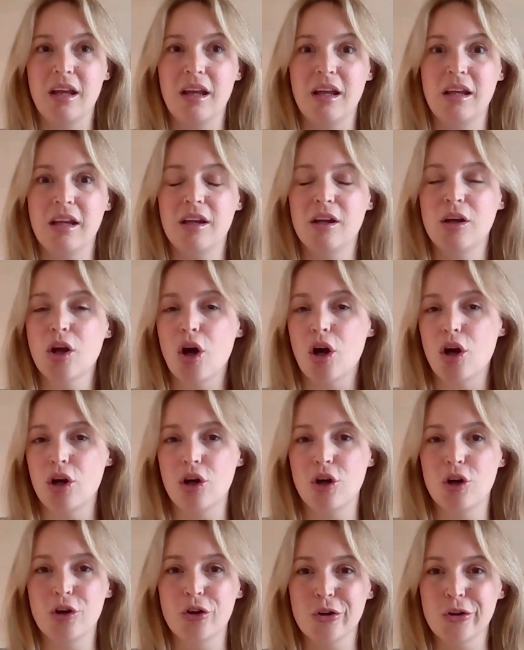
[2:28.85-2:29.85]
In
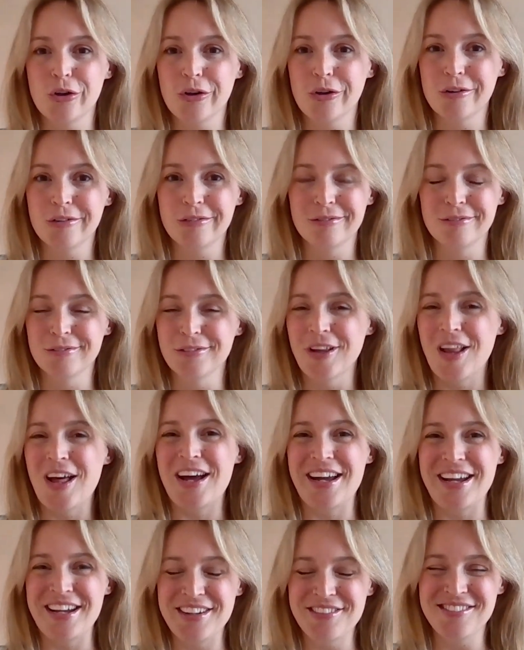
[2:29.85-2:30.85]
our
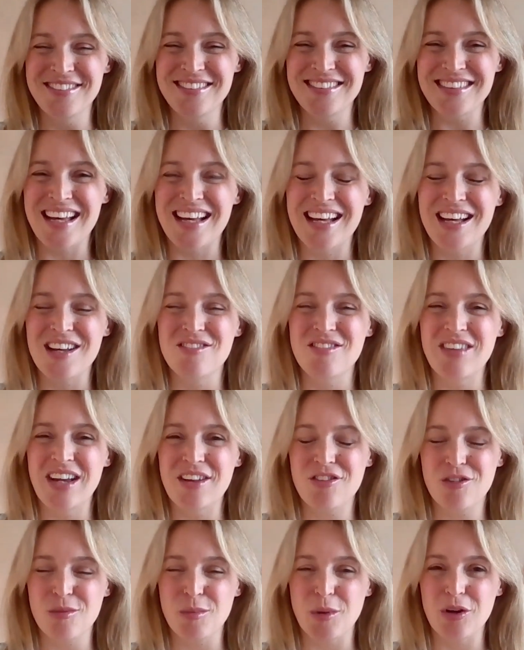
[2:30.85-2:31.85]
lives
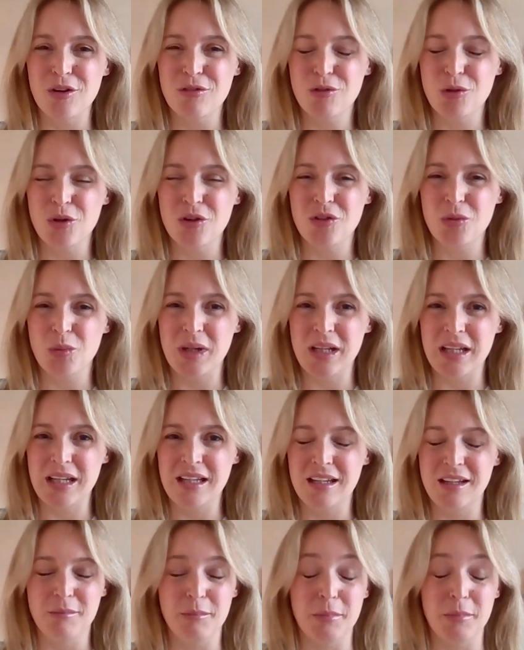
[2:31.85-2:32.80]
at Smart, of course, we,